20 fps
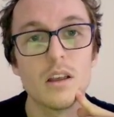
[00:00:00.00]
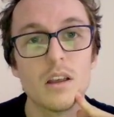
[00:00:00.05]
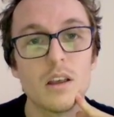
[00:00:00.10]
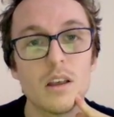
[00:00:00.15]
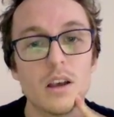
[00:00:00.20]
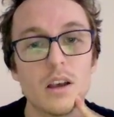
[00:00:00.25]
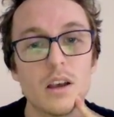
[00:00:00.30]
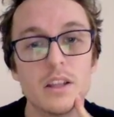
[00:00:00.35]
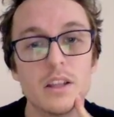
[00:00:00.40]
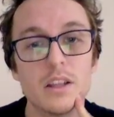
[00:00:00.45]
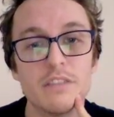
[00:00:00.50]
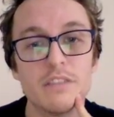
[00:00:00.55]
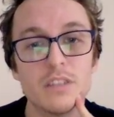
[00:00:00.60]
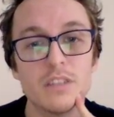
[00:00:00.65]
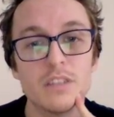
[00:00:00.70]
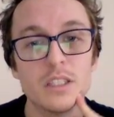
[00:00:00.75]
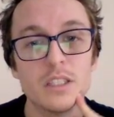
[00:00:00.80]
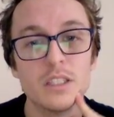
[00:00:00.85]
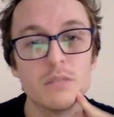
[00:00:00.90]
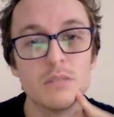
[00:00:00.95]
And then for
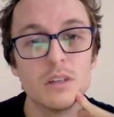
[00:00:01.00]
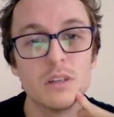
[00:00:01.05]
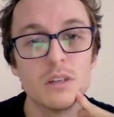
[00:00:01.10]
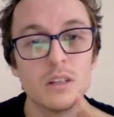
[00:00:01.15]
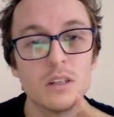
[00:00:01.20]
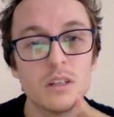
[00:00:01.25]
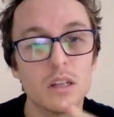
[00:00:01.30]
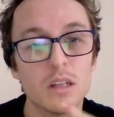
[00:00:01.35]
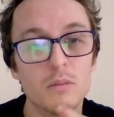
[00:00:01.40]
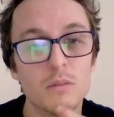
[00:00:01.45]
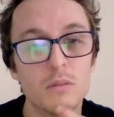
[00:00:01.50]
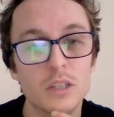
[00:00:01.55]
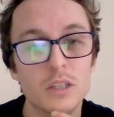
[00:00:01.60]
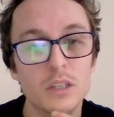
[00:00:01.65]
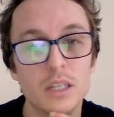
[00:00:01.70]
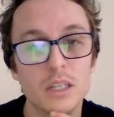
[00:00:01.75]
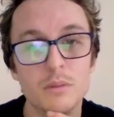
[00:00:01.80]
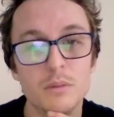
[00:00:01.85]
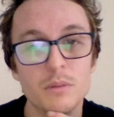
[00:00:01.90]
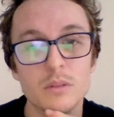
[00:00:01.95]
this one, I'm really
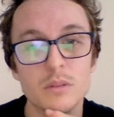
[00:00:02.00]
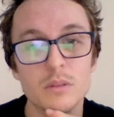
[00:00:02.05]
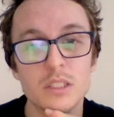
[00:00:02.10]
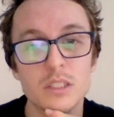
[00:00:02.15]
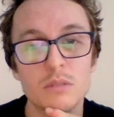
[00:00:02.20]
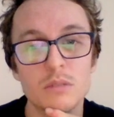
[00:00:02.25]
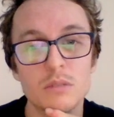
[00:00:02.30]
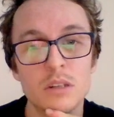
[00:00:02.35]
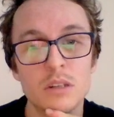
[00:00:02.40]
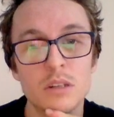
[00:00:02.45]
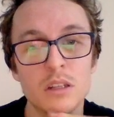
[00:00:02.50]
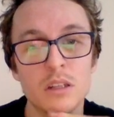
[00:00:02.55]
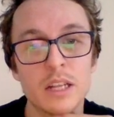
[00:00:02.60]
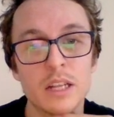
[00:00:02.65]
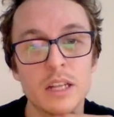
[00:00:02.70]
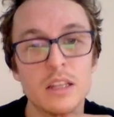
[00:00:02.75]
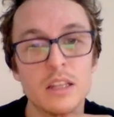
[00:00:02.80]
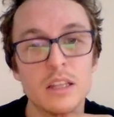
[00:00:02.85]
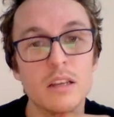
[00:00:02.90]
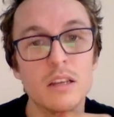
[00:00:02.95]
happy with this one. I like
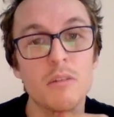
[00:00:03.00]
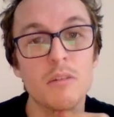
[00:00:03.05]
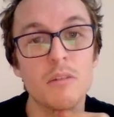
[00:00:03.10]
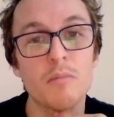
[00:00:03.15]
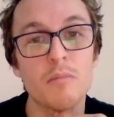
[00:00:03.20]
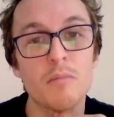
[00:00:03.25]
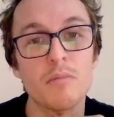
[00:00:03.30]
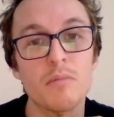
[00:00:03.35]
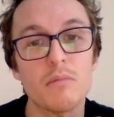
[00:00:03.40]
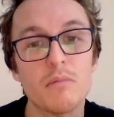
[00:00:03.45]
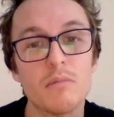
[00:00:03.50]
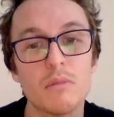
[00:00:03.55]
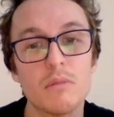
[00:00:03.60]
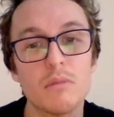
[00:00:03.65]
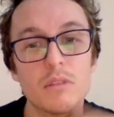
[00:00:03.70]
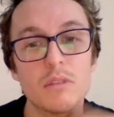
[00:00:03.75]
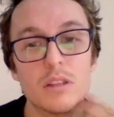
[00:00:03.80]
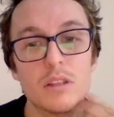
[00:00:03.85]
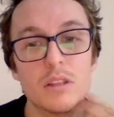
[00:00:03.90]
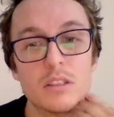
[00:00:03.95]
the
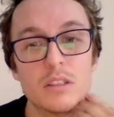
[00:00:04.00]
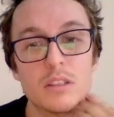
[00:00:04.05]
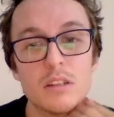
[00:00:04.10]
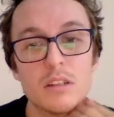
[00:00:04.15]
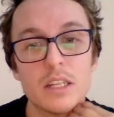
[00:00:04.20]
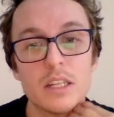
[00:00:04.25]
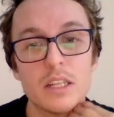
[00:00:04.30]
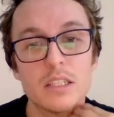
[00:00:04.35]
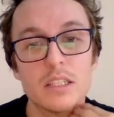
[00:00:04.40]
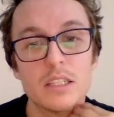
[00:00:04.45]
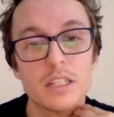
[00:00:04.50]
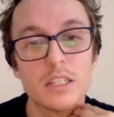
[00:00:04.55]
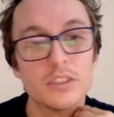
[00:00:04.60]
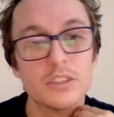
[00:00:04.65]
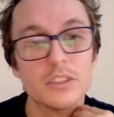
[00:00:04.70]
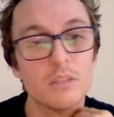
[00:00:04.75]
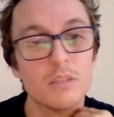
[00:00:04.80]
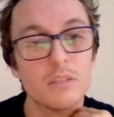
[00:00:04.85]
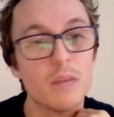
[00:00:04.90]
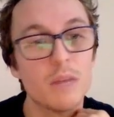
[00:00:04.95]
slight texture.
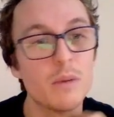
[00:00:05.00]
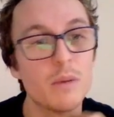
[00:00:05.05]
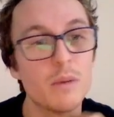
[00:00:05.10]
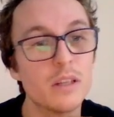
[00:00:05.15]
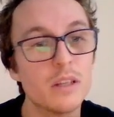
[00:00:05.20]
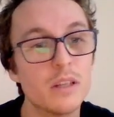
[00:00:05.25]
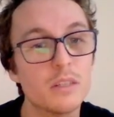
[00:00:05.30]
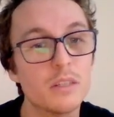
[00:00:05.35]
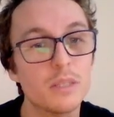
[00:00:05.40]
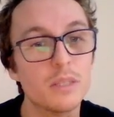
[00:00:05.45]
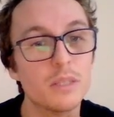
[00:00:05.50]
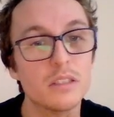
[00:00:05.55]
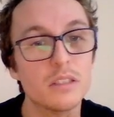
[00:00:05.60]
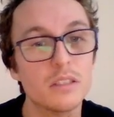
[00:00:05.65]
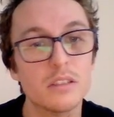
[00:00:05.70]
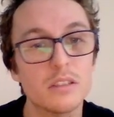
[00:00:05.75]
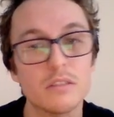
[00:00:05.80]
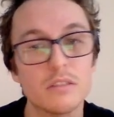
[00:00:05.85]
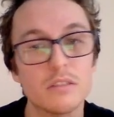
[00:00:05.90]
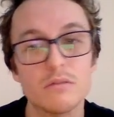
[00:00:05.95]
Maybe it's because
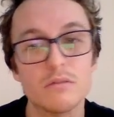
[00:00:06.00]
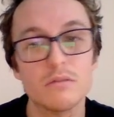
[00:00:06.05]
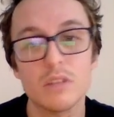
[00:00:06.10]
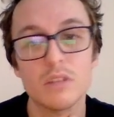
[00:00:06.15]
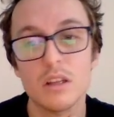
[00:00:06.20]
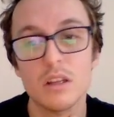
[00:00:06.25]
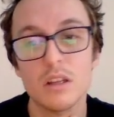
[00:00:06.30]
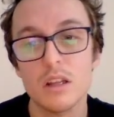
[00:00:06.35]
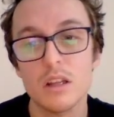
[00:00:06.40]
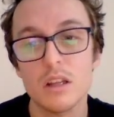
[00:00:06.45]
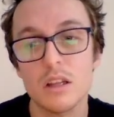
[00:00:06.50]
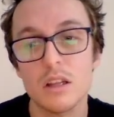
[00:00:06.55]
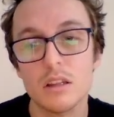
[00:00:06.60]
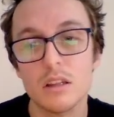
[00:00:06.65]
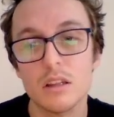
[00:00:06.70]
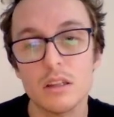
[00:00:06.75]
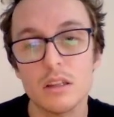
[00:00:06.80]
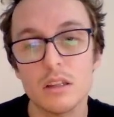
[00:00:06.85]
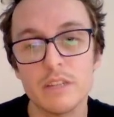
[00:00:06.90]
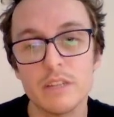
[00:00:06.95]
of the
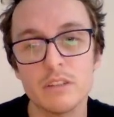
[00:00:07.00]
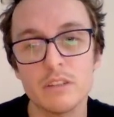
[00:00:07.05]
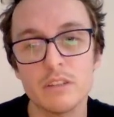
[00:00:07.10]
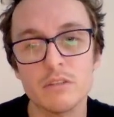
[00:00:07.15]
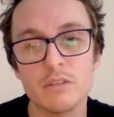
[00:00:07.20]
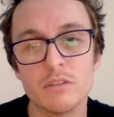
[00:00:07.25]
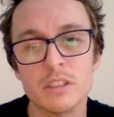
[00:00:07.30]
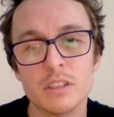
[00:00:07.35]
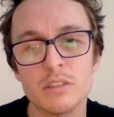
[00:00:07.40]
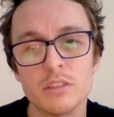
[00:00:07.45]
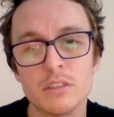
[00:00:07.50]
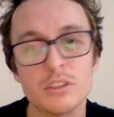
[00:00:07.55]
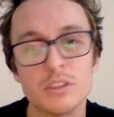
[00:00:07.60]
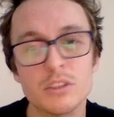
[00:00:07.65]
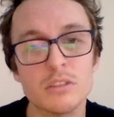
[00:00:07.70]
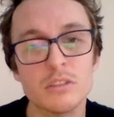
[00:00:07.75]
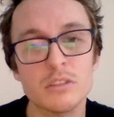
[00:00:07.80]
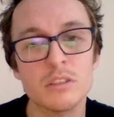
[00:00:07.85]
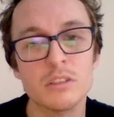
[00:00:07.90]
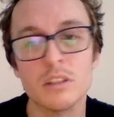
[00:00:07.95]
level of resolution
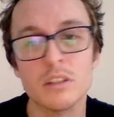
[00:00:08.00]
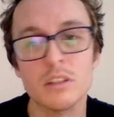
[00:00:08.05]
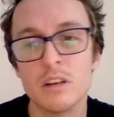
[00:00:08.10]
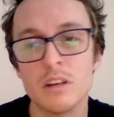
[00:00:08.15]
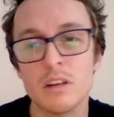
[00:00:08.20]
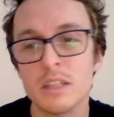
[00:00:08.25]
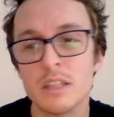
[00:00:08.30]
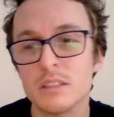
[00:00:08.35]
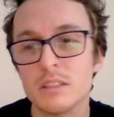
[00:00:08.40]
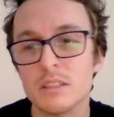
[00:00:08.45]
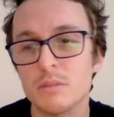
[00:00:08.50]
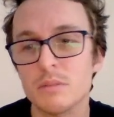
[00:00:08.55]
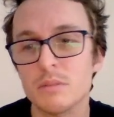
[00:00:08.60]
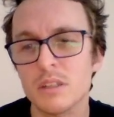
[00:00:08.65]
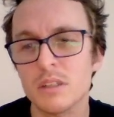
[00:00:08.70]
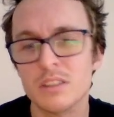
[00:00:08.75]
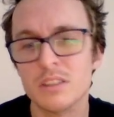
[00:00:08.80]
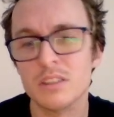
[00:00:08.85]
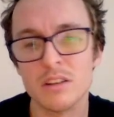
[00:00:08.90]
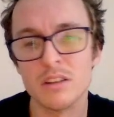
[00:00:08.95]
in your lights, but I
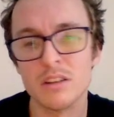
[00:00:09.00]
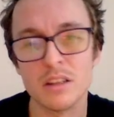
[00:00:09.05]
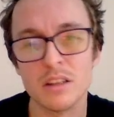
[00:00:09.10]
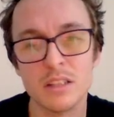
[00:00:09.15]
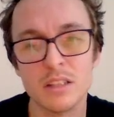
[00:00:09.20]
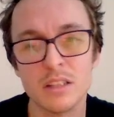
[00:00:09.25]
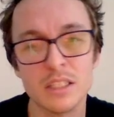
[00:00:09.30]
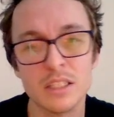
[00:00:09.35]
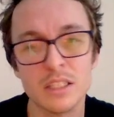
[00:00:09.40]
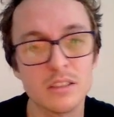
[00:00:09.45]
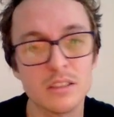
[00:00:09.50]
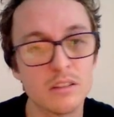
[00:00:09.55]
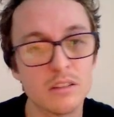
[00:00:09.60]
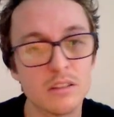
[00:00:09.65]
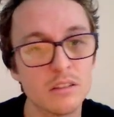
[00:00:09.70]
don't think so.